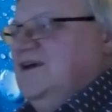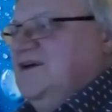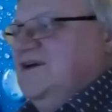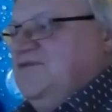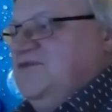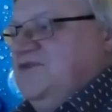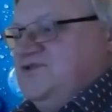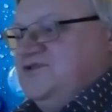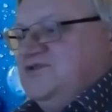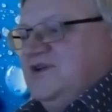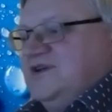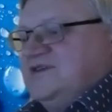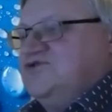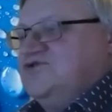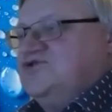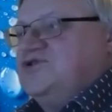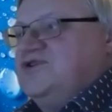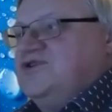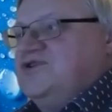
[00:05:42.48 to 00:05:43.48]
which
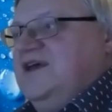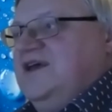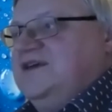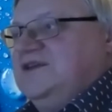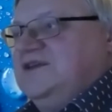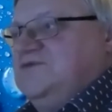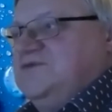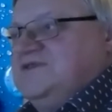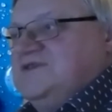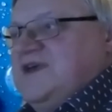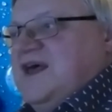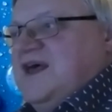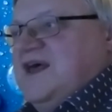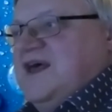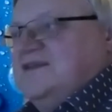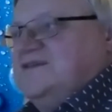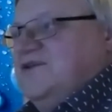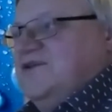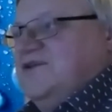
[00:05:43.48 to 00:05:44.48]
associated with
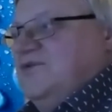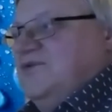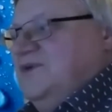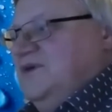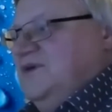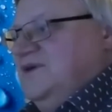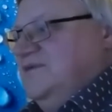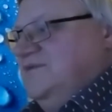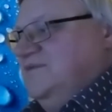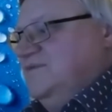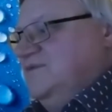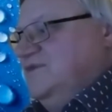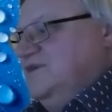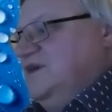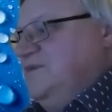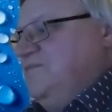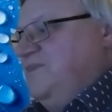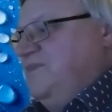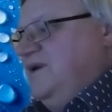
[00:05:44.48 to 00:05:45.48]
that. So we
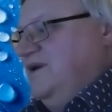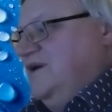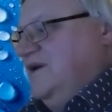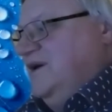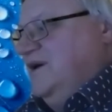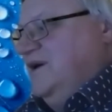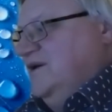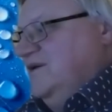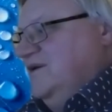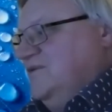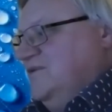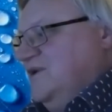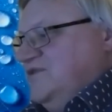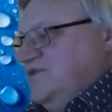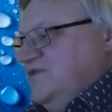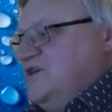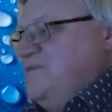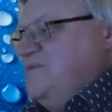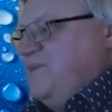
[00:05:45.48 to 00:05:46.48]

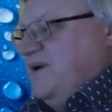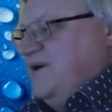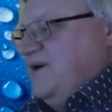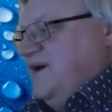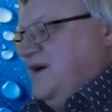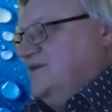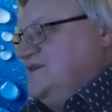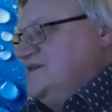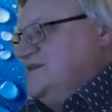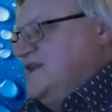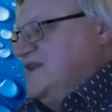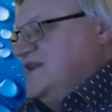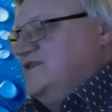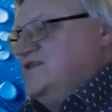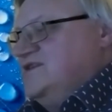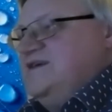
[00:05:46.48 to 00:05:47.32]
understand